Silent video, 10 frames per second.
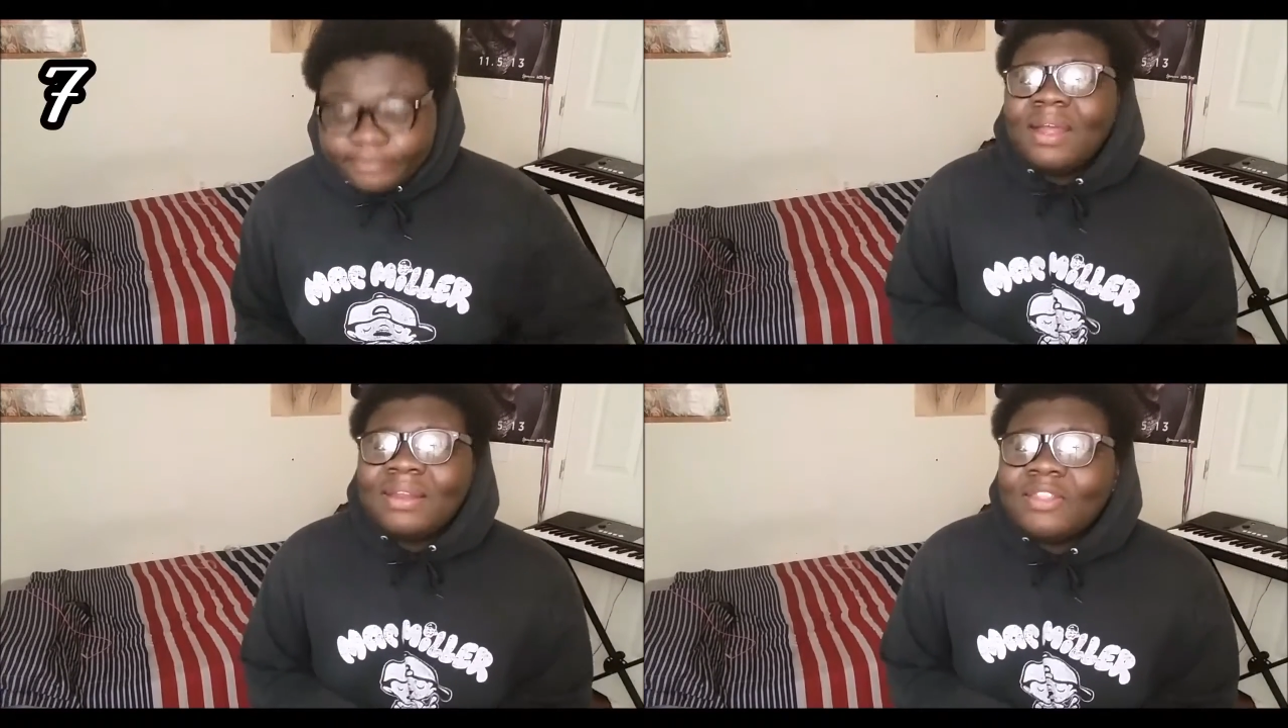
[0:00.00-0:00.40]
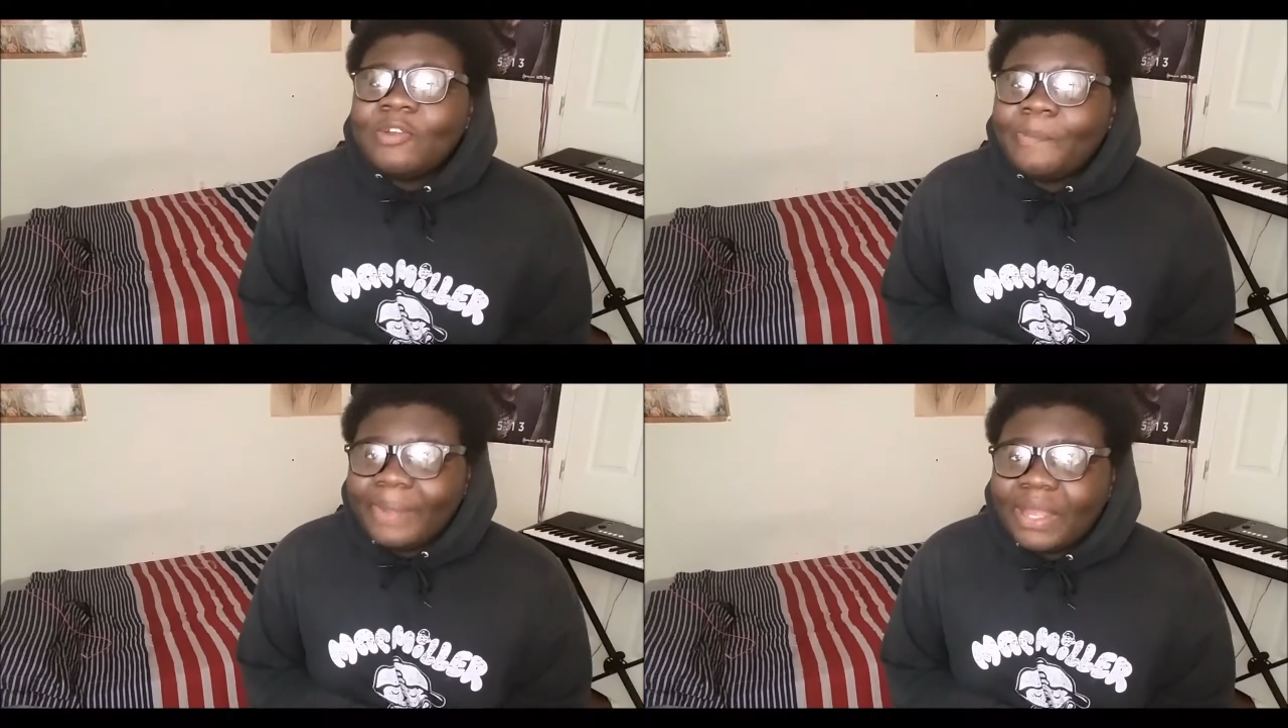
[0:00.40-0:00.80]

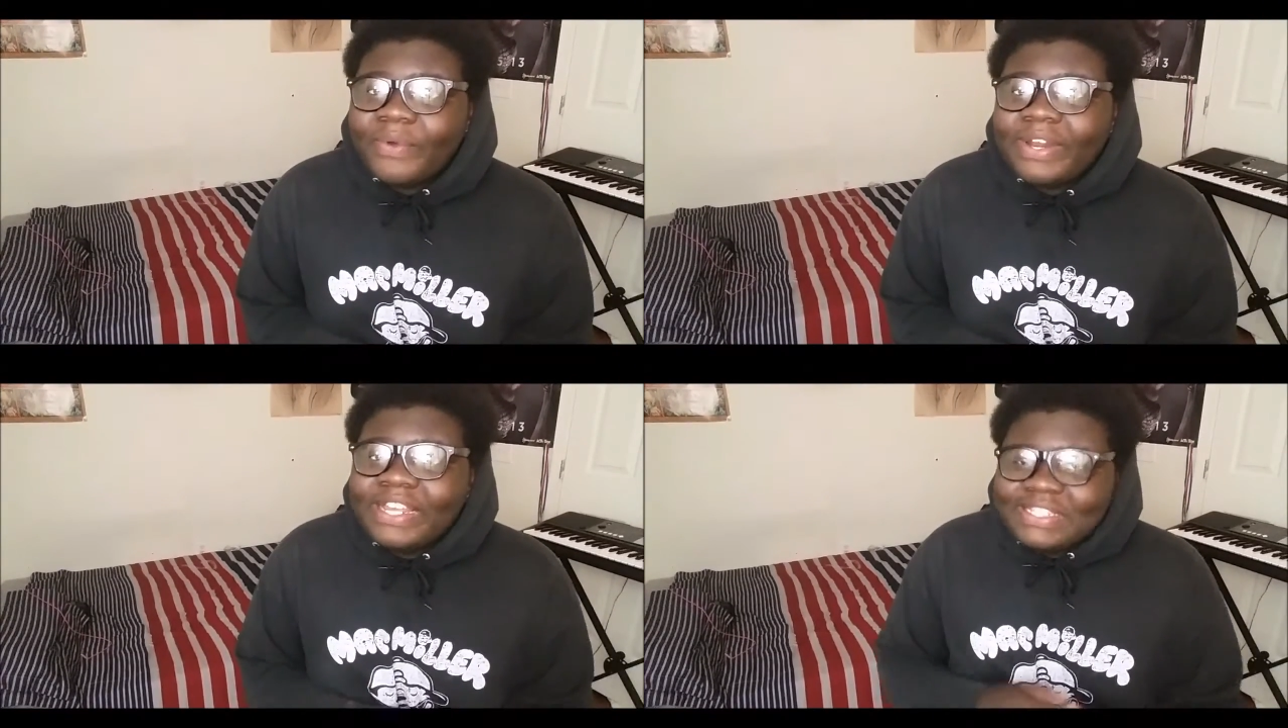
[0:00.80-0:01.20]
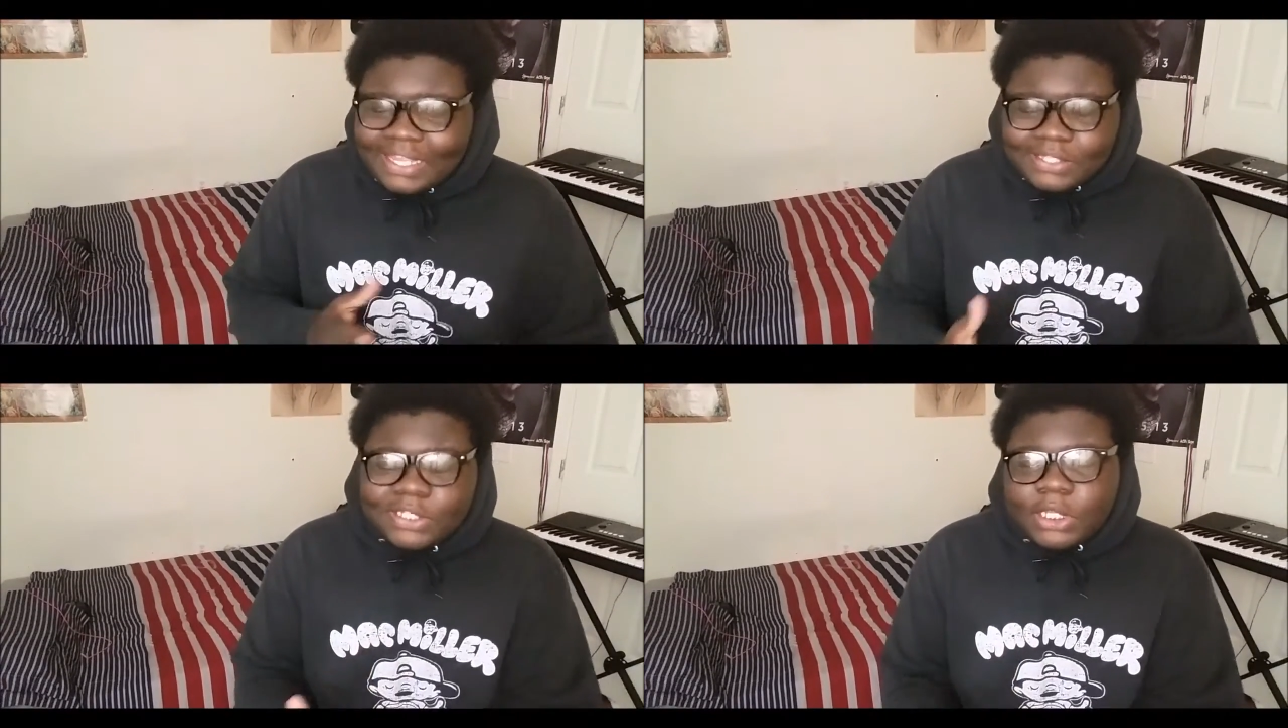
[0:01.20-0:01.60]
Another big one is
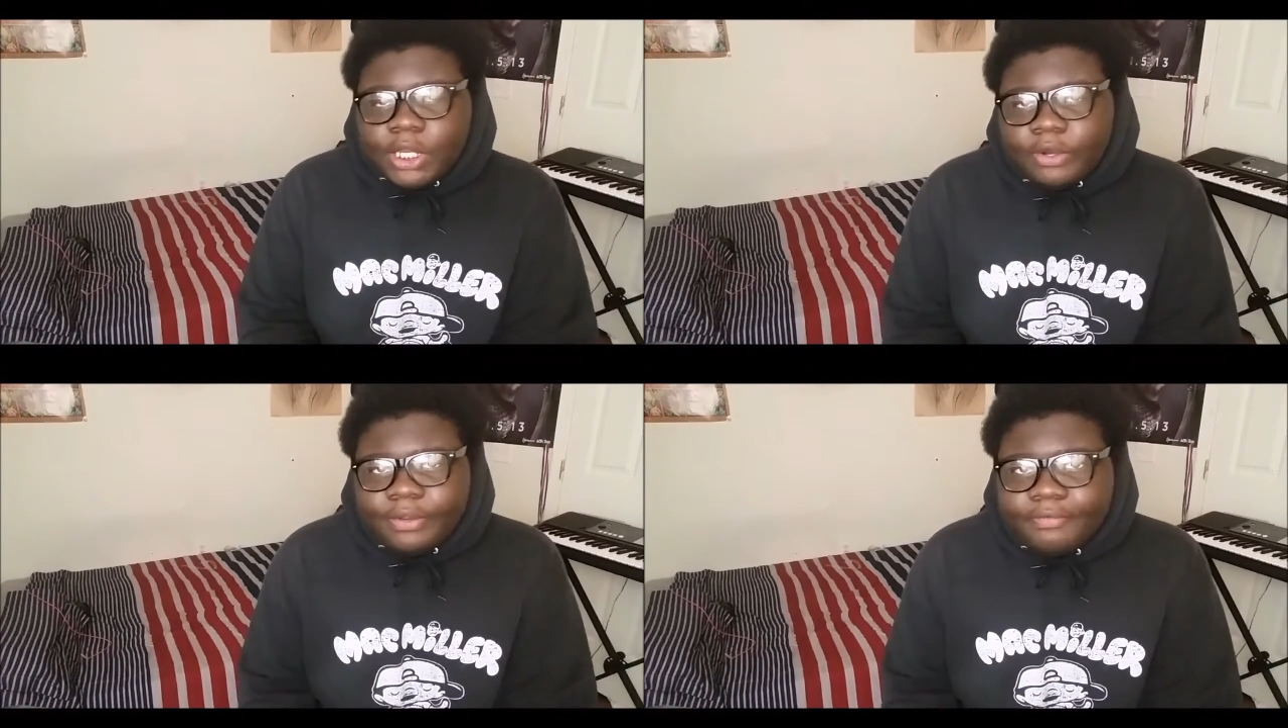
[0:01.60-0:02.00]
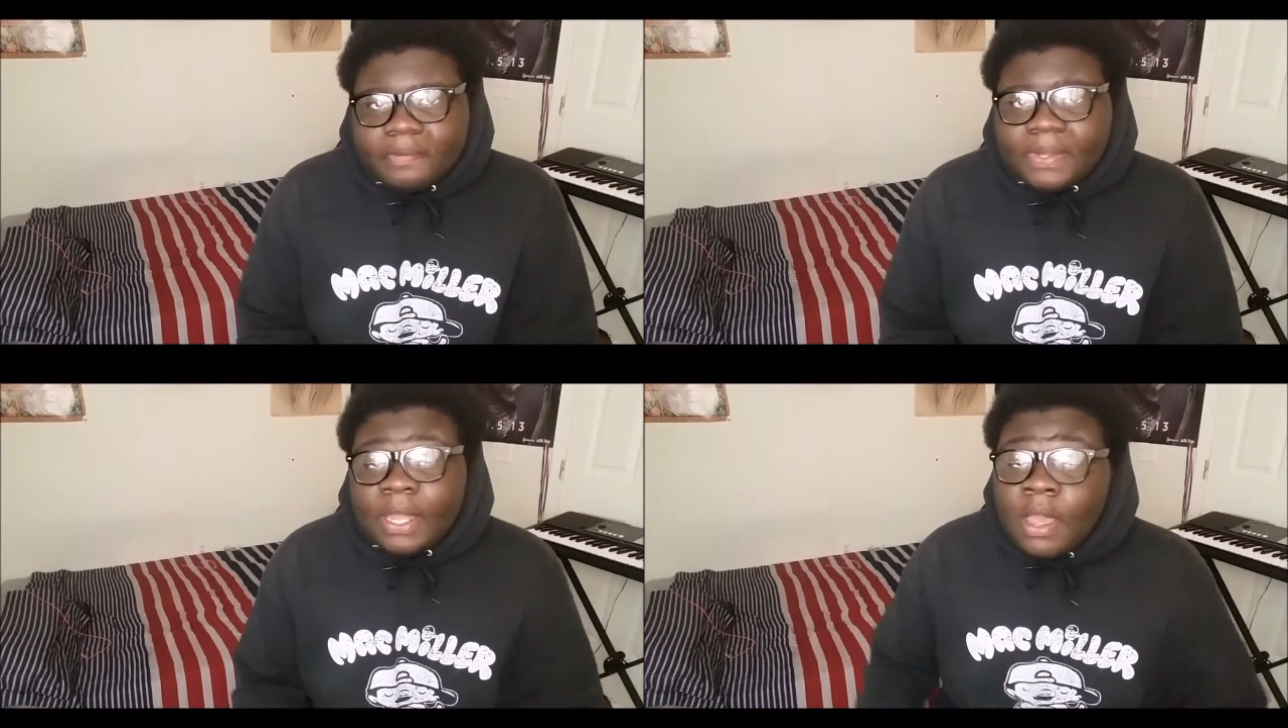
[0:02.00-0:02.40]
insecurity for
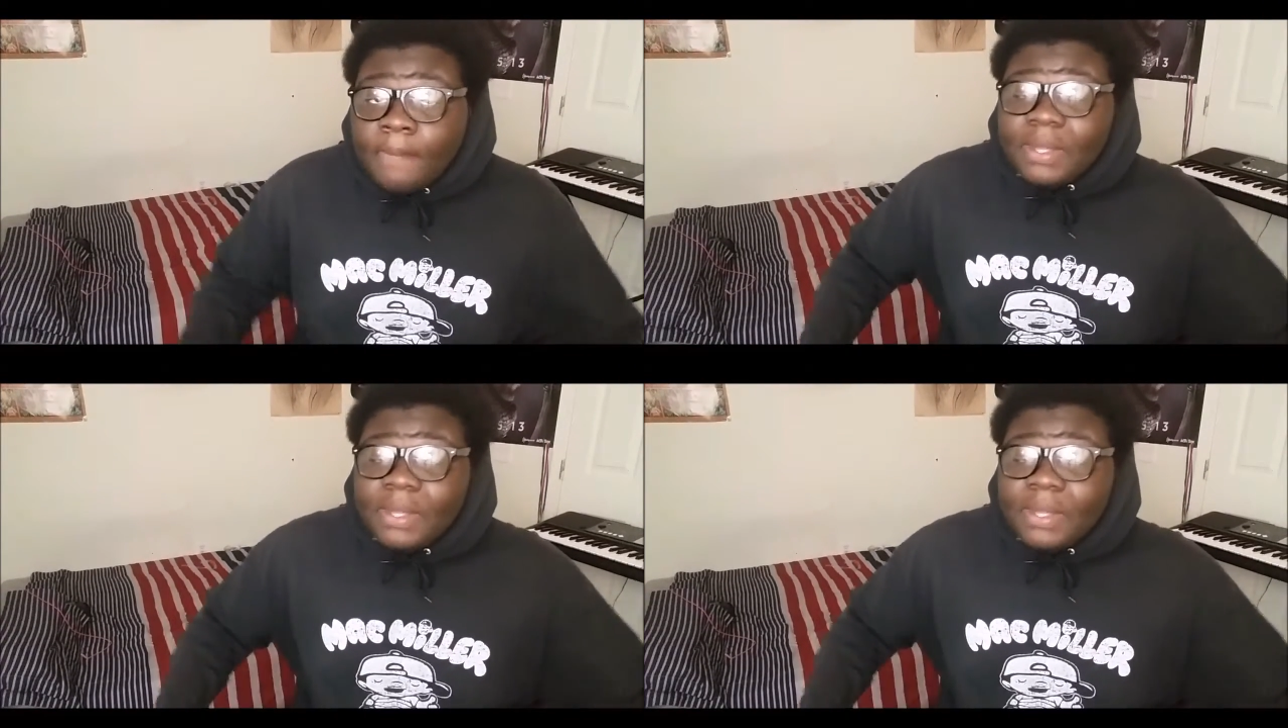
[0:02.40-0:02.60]
me.